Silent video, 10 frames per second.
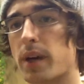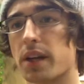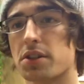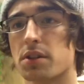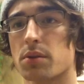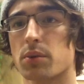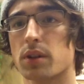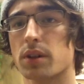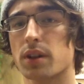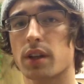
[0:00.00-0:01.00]
back to your
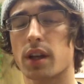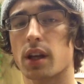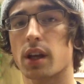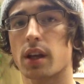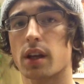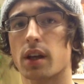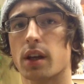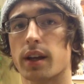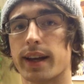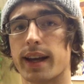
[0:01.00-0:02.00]
work
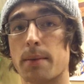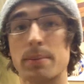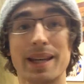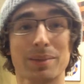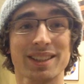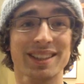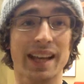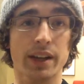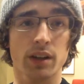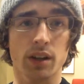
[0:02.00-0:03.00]
and be able to
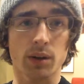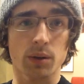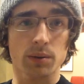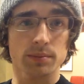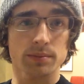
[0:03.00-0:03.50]
let go.